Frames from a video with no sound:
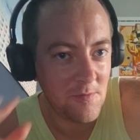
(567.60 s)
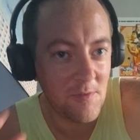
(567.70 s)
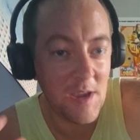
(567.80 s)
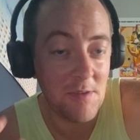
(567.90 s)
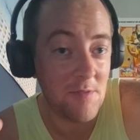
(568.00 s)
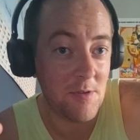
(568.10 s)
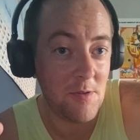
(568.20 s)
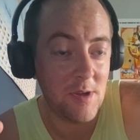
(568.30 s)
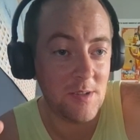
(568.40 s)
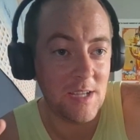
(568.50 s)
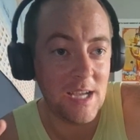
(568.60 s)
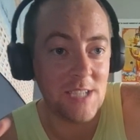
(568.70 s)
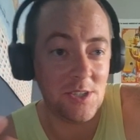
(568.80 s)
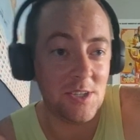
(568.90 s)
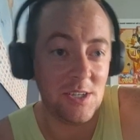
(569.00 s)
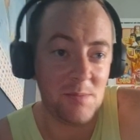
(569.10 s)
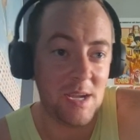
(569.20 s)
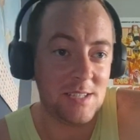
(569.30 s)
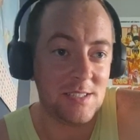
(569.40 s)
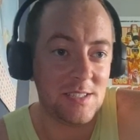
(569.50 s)
very, very well, as you'd
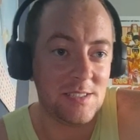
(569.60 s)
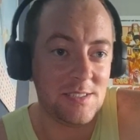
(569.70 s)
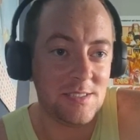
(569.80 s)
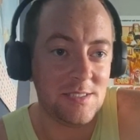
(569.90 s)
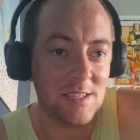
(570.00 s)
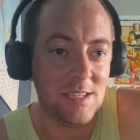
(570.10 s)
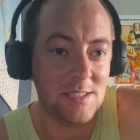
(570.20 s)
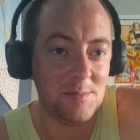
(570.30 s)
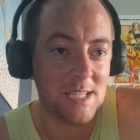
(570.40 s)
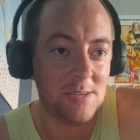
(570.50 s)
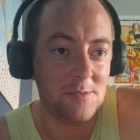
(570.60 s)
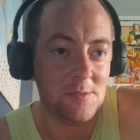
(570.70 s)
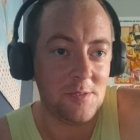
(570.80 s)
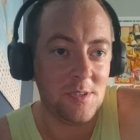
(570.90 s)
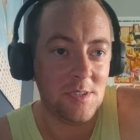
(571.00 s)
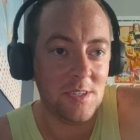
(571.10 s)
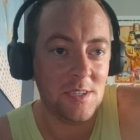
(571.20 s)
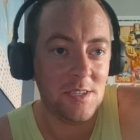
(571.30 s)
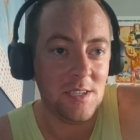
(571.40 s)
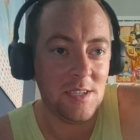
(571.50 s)
expect, because it's himself.
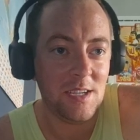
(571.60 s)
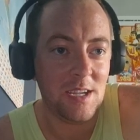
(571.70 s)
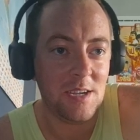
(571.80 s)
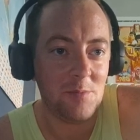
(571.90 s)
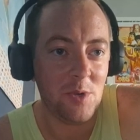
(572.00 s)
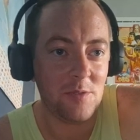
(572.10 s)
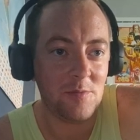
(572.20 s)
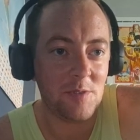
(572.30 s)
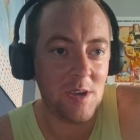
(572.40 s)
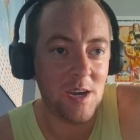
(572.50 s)
He can work very